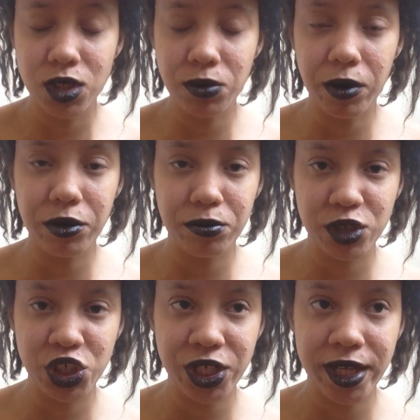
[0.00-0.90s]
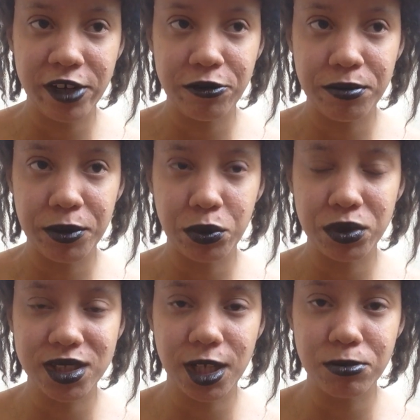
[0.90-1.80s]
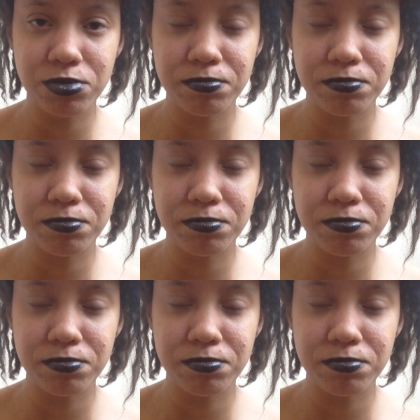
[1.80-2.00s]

So I would appreciate it if people would stop